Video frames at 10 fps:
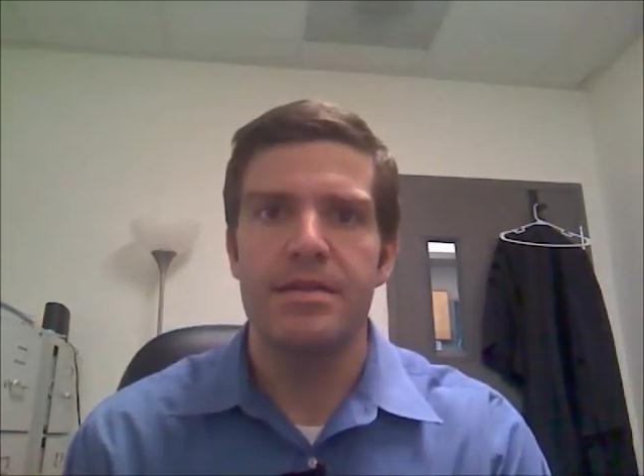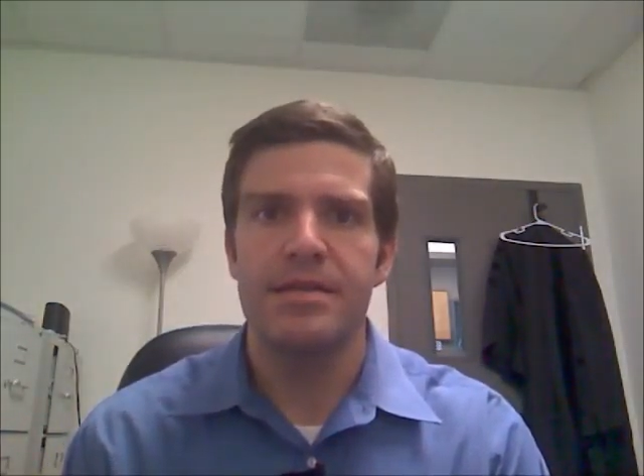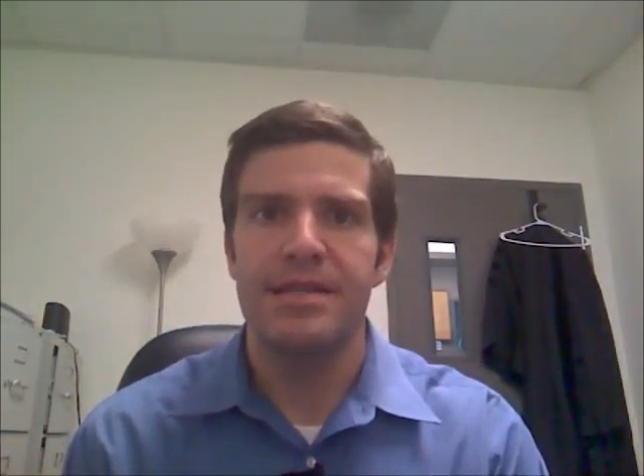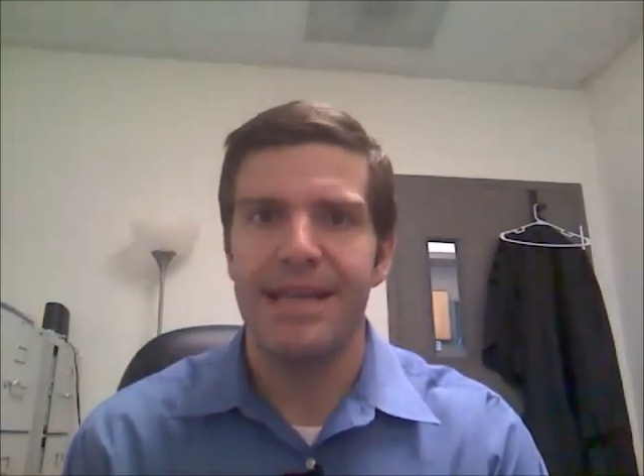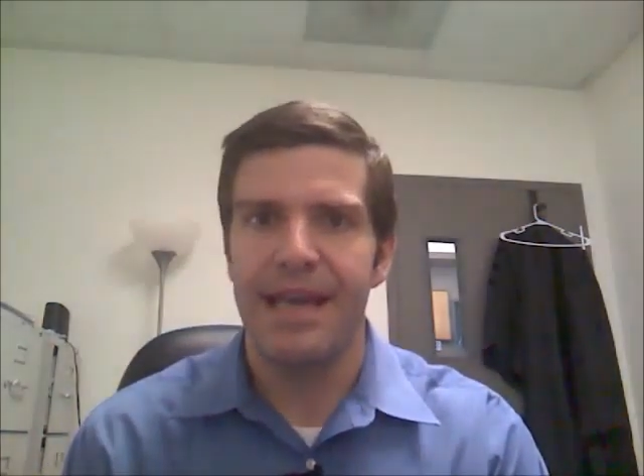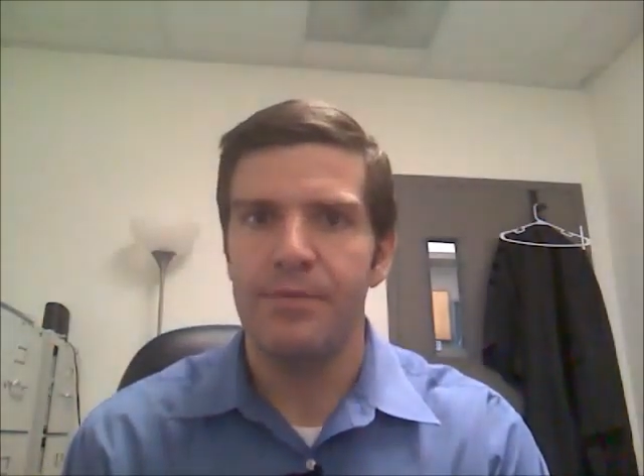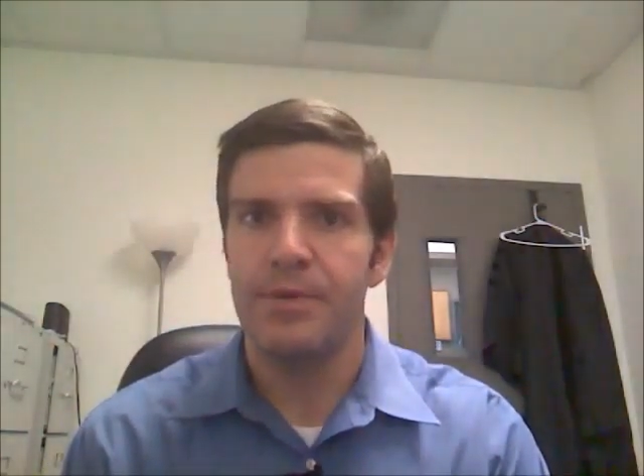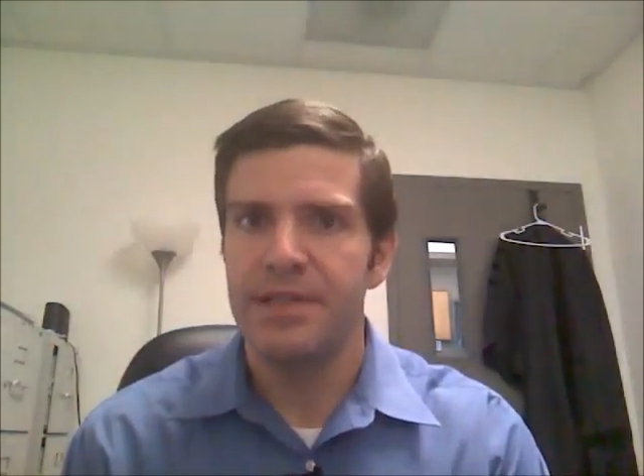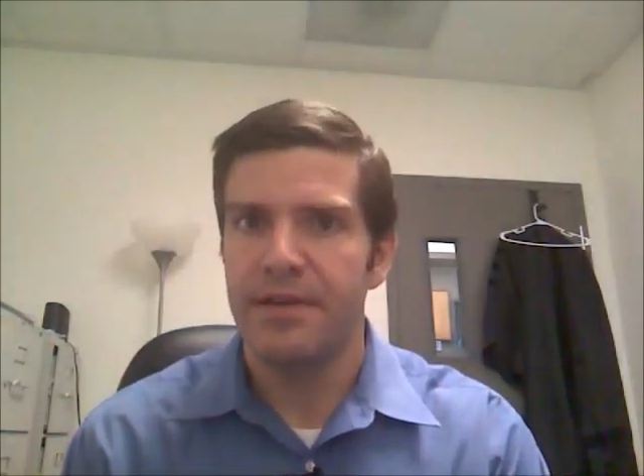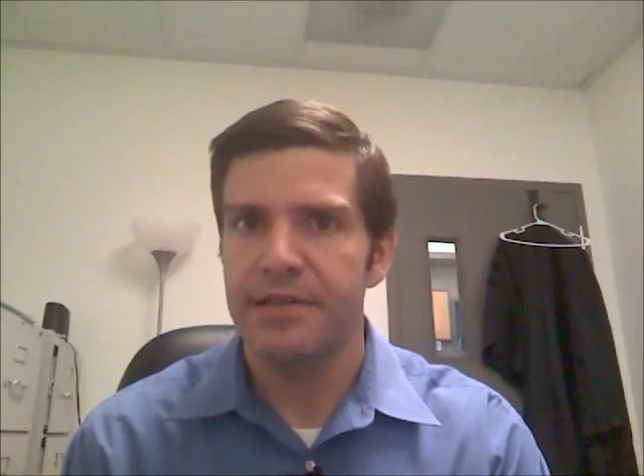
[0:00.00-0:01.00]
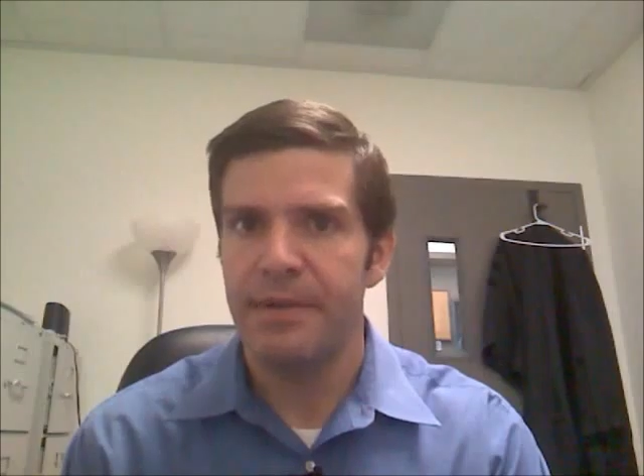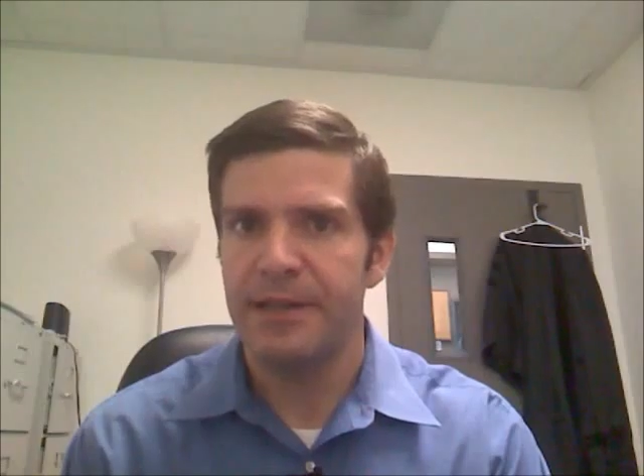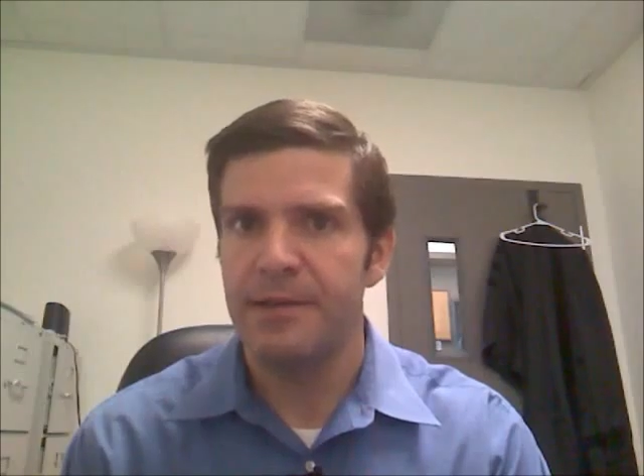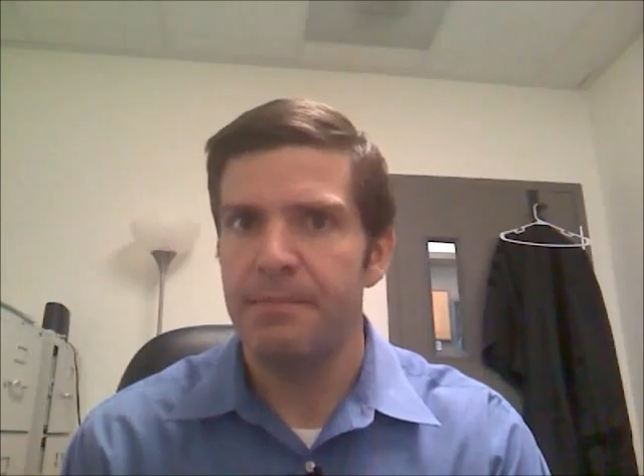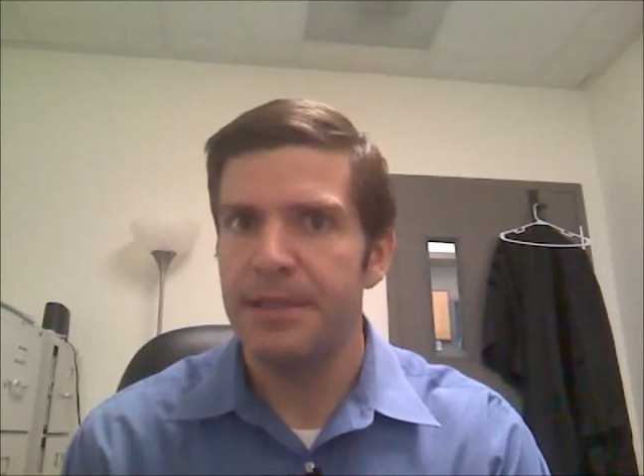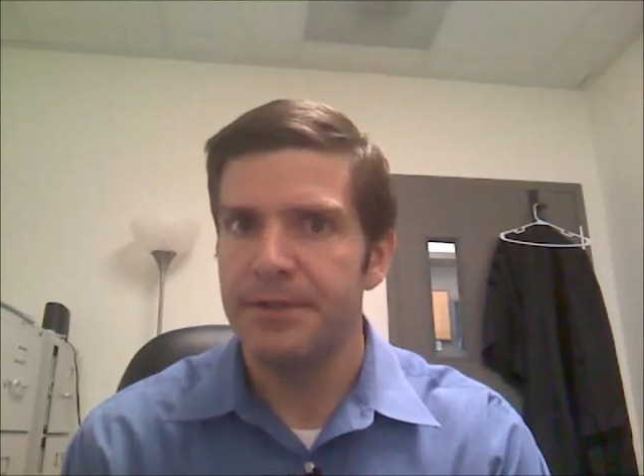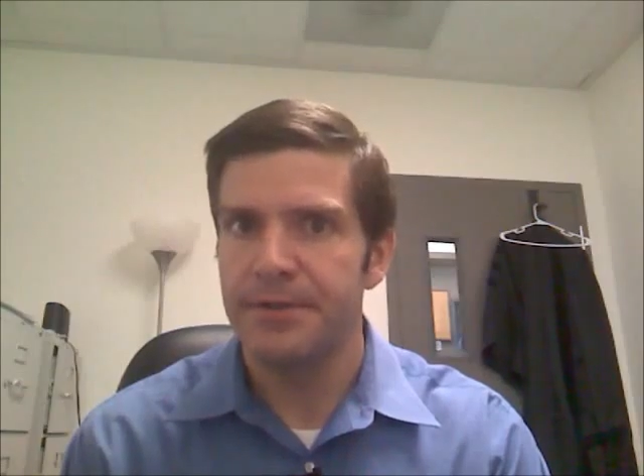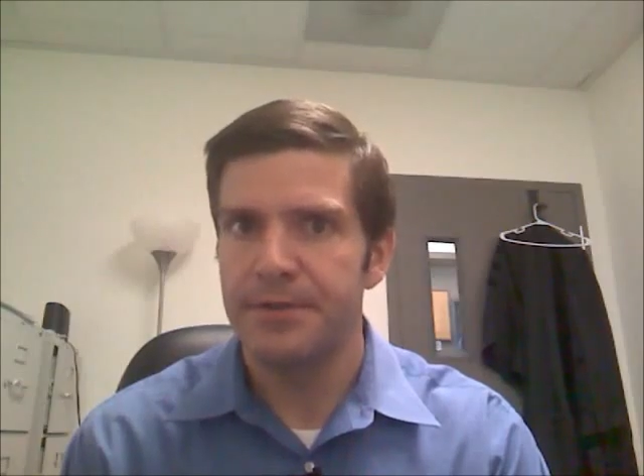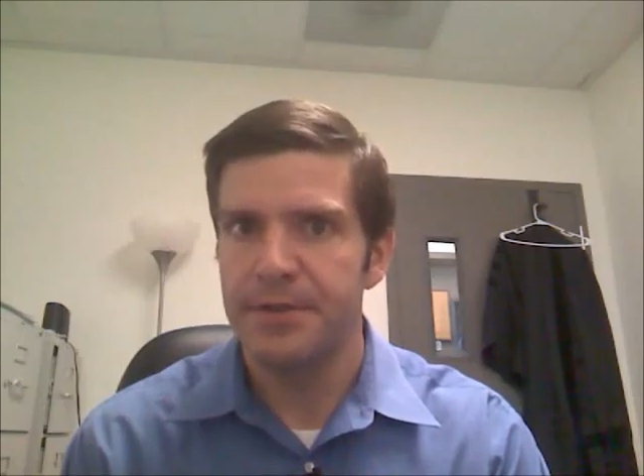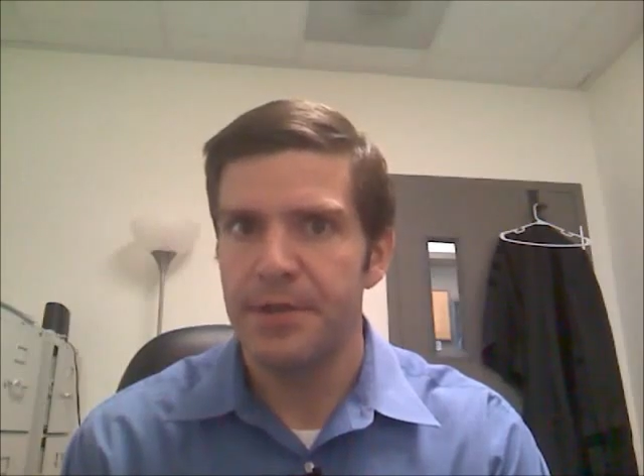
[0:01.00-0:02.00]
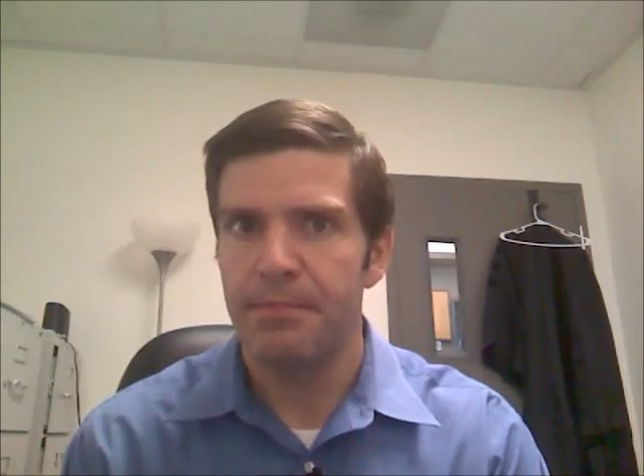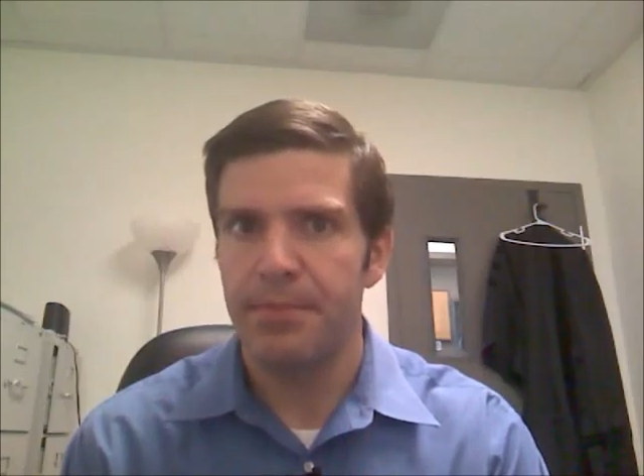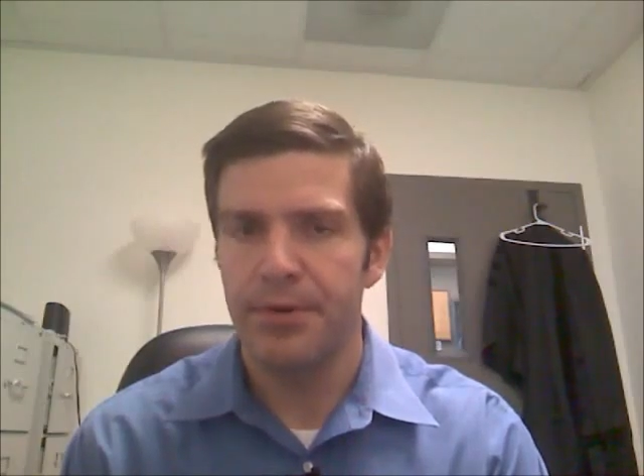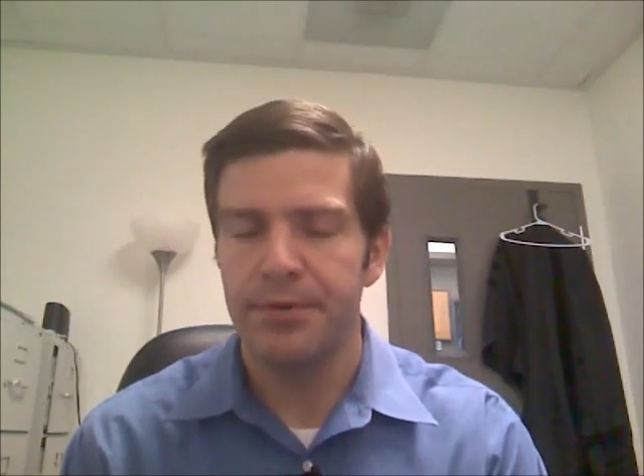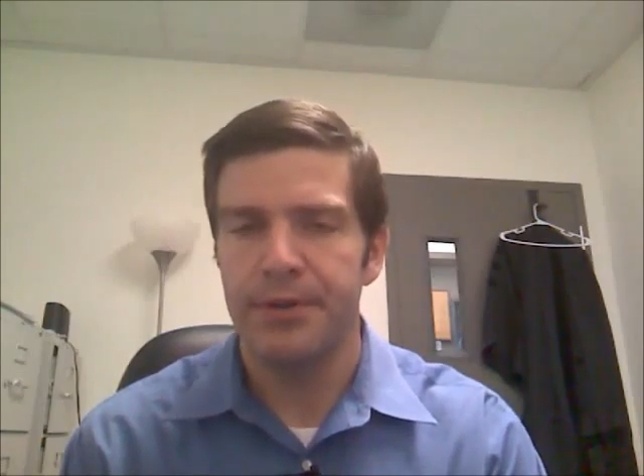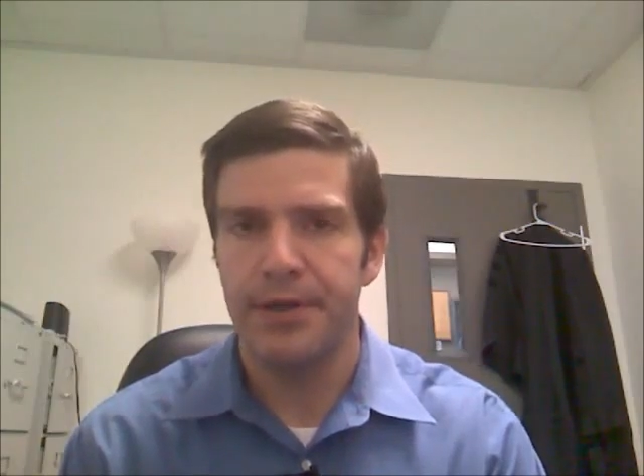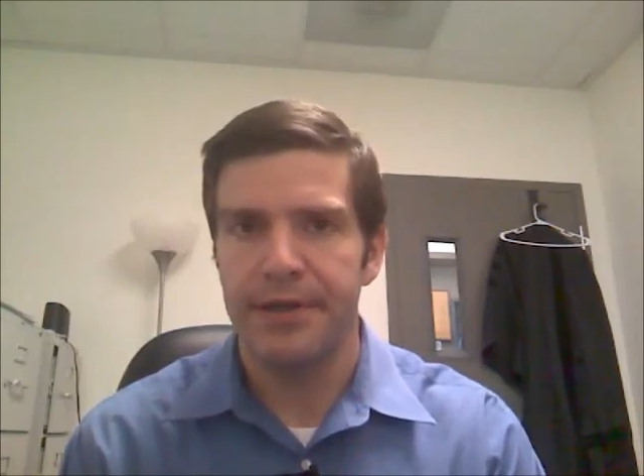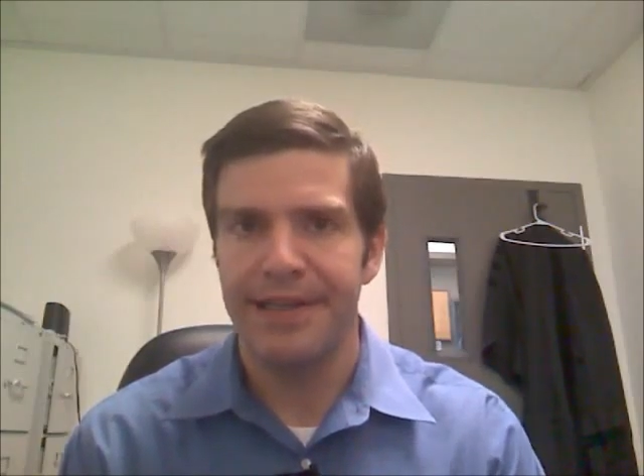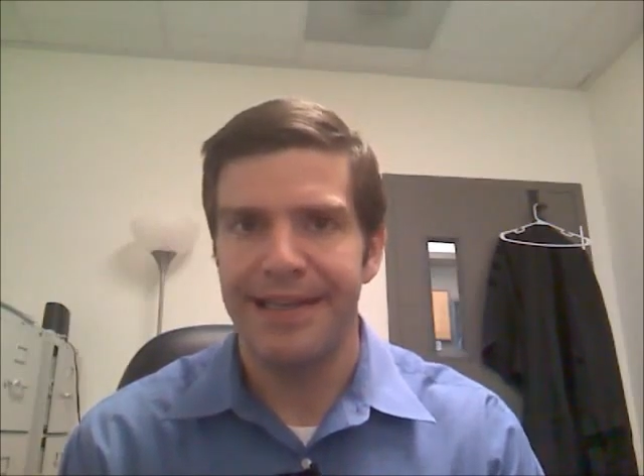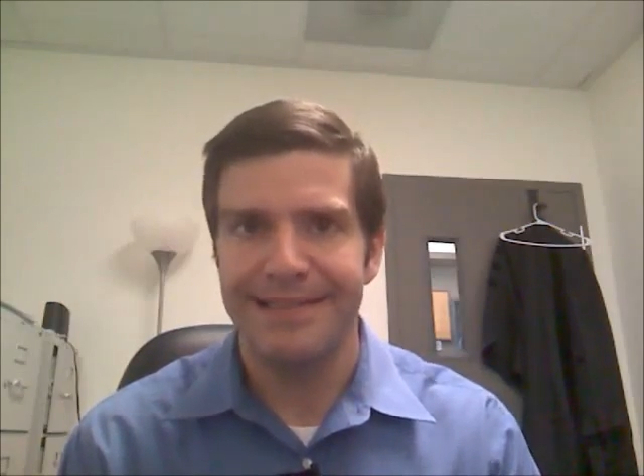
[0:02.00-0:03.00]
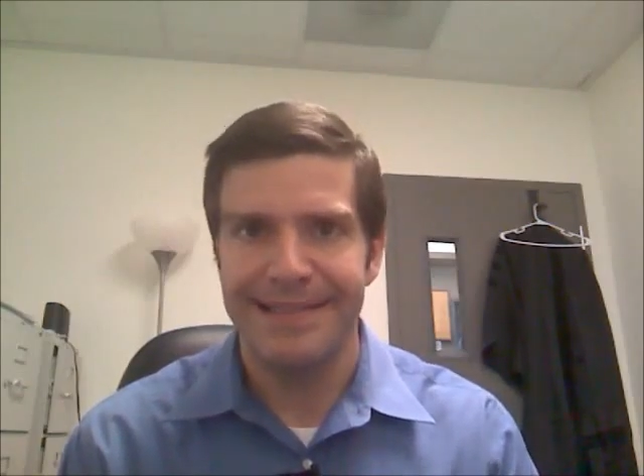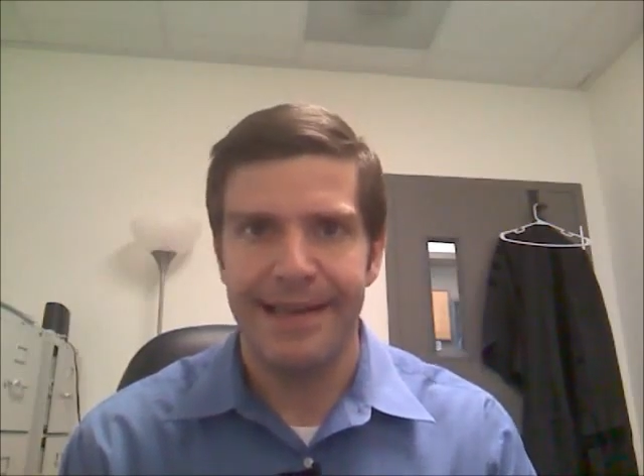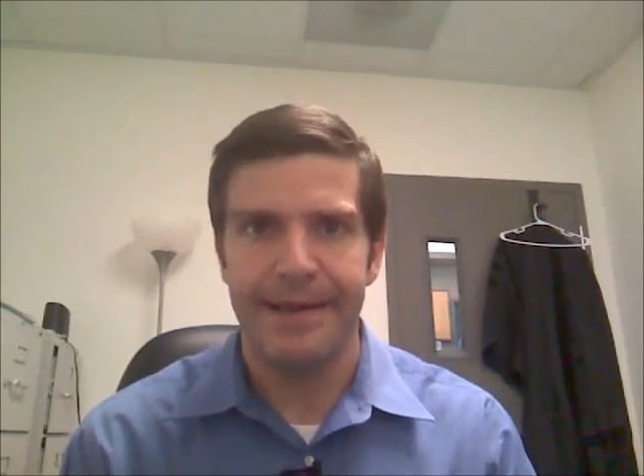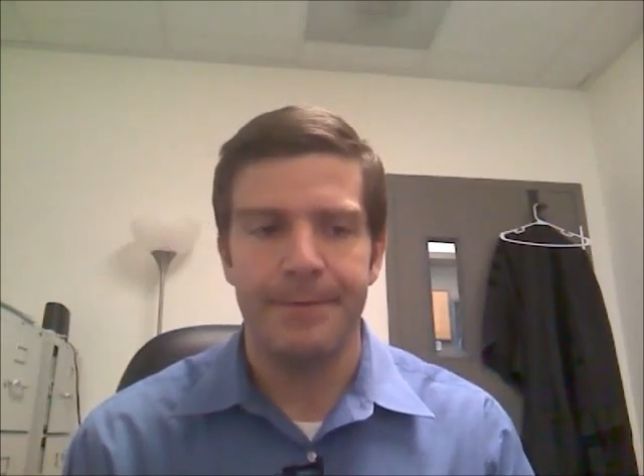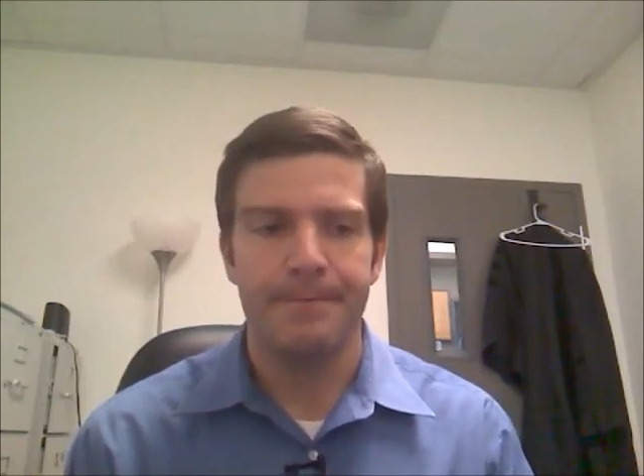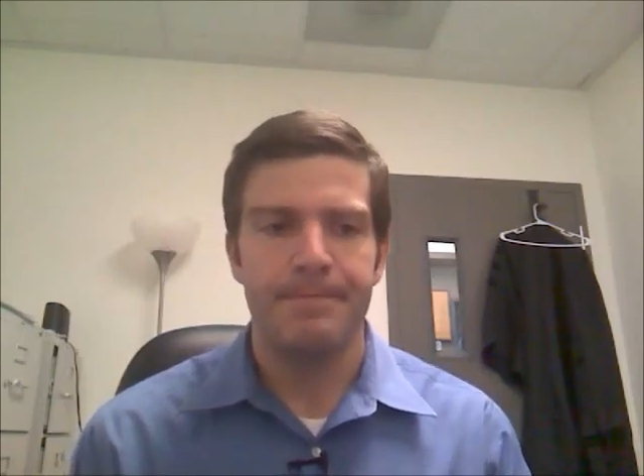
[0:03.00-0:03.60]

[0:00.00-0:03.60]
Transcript: Today we talked about the Miller's prologue and tale.